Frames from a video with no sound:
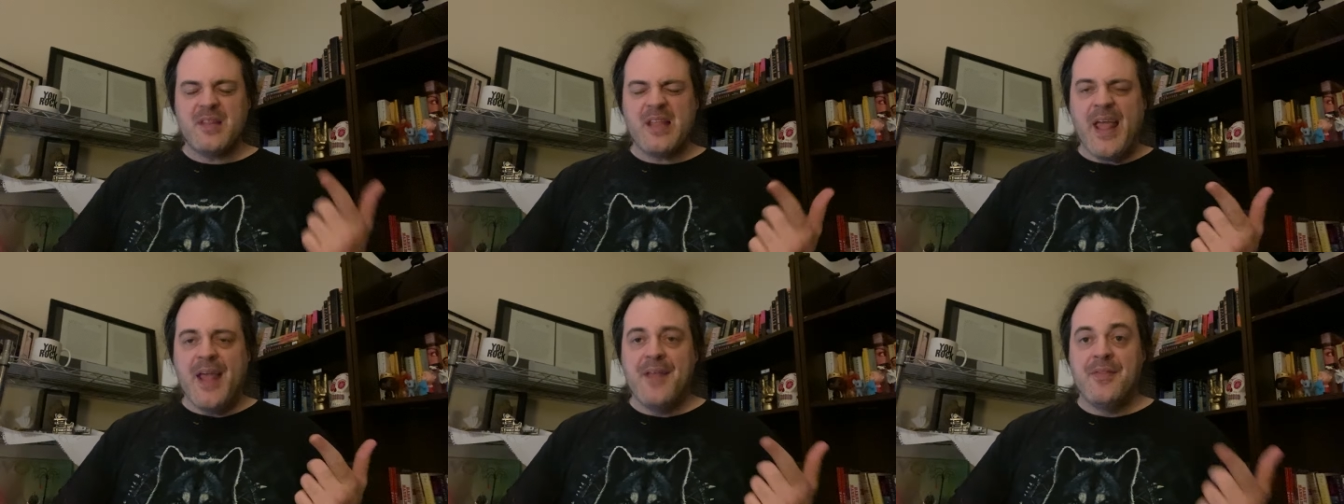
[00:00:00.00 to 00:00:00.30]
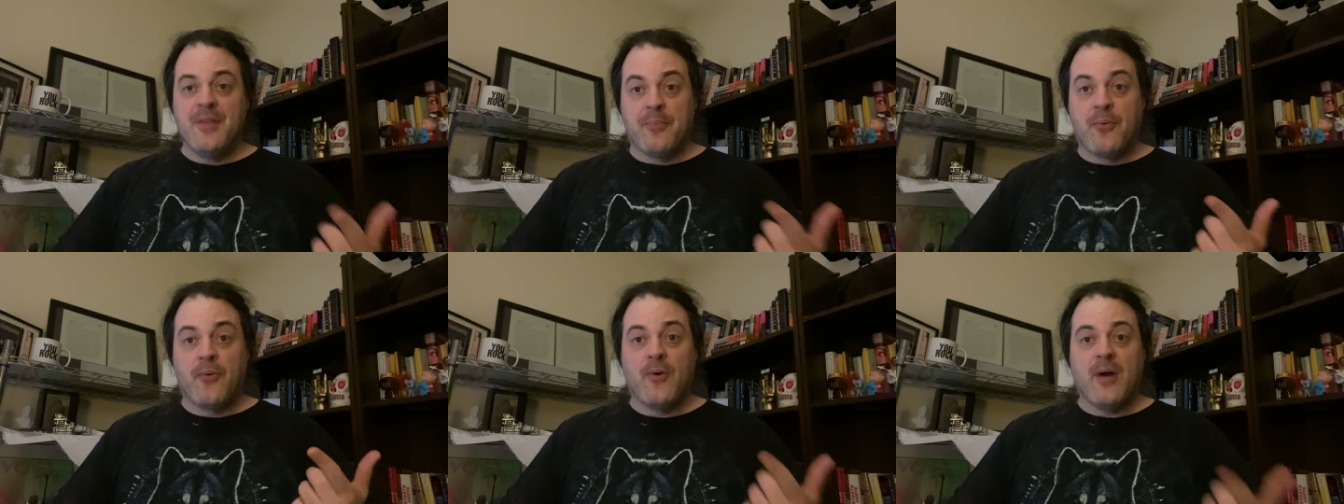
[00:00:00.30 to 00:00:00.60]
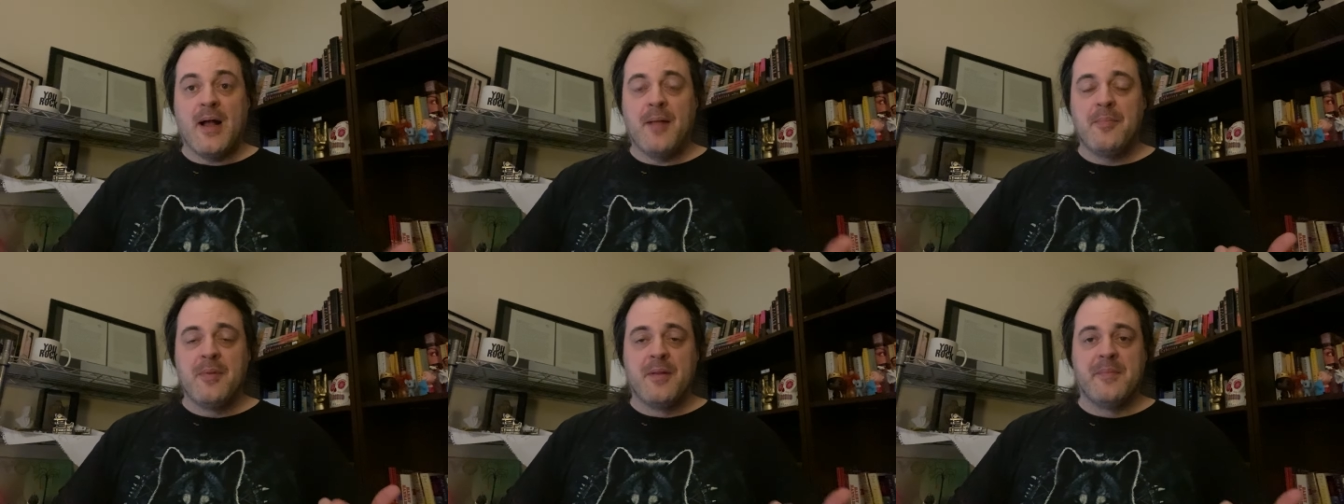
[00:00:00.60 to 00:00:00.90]
and the
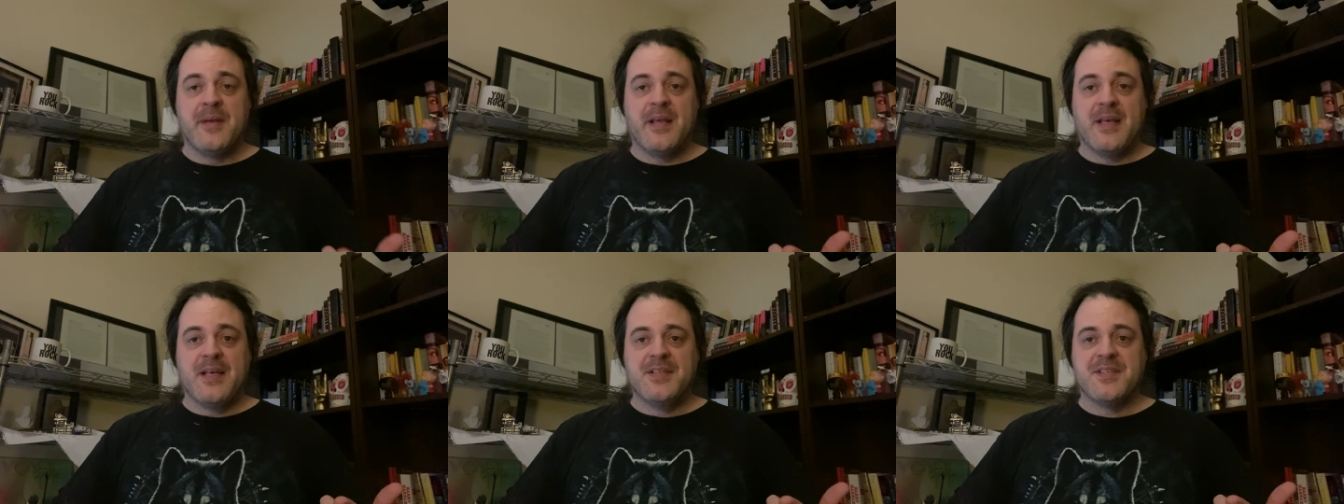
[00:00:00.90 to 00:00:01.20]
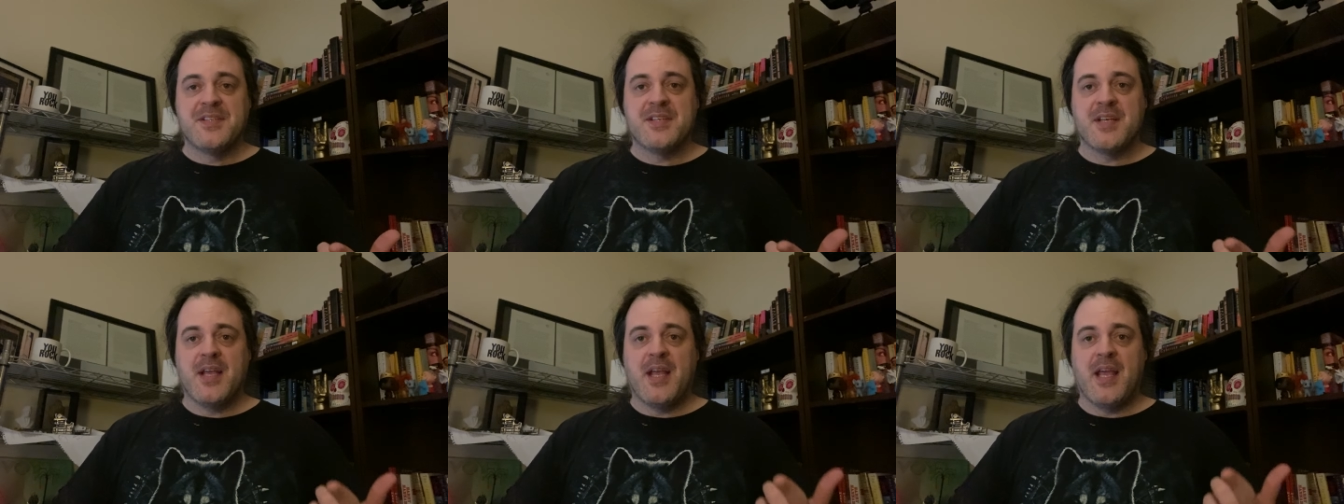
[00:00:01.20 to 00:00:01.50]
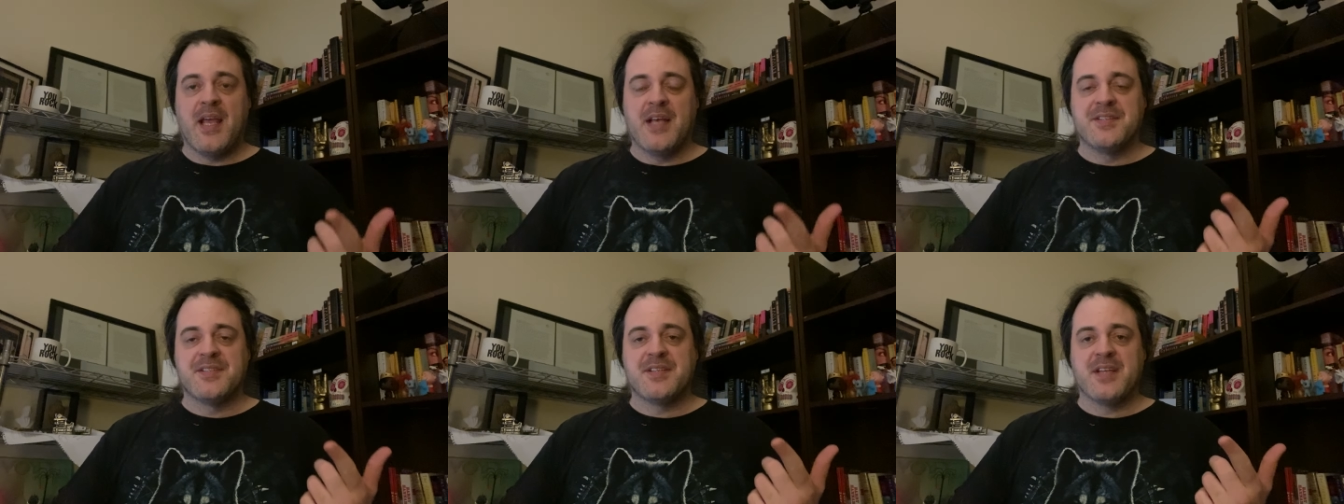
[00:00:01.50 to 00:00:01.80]
problem is,
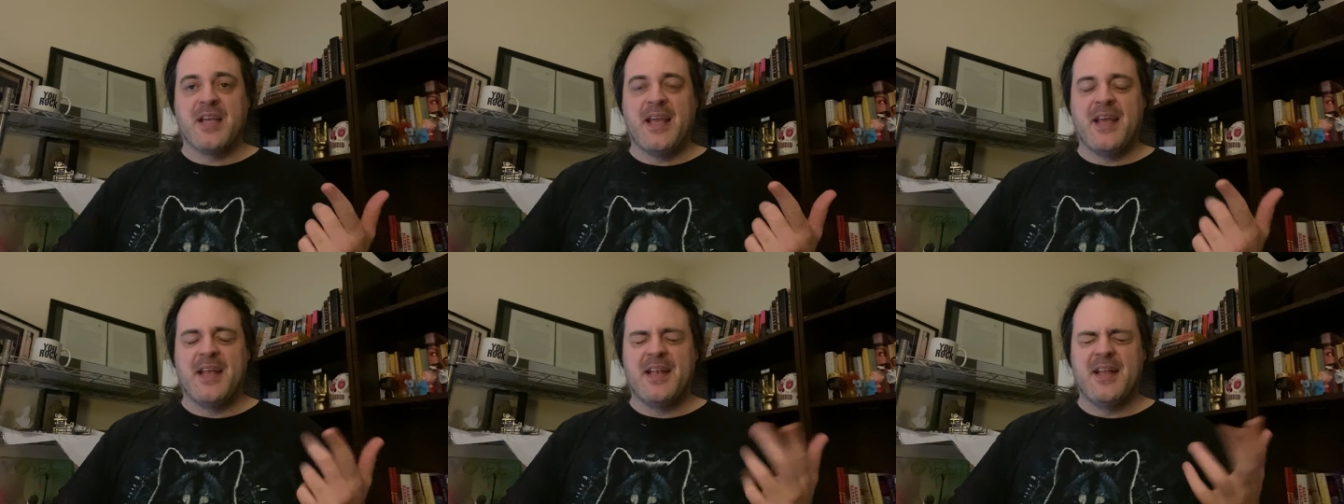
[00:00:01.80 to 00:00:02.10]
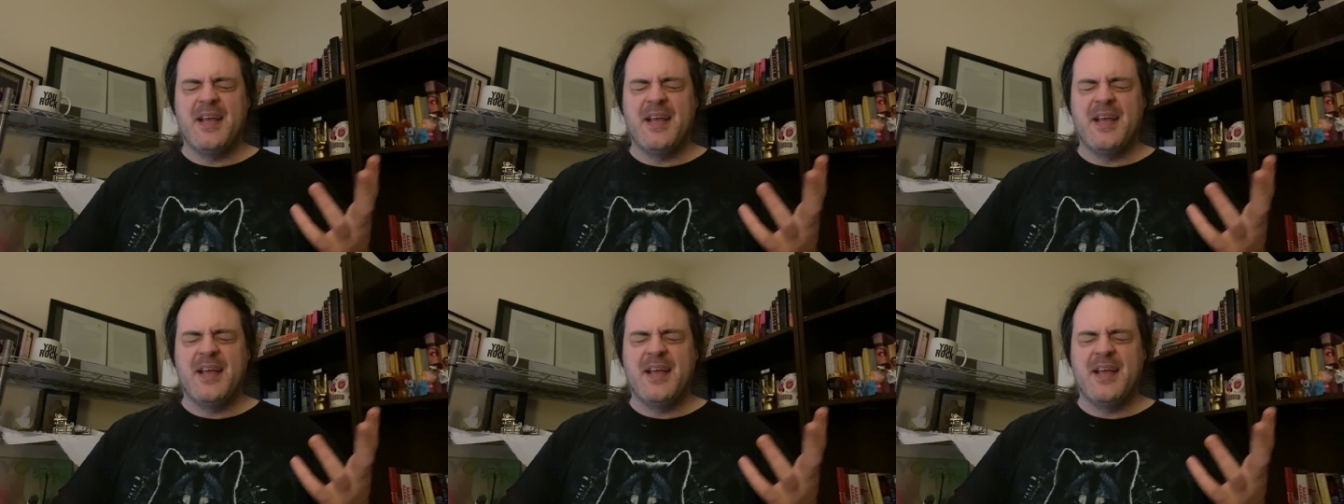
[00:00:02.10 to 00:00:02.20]
it's it,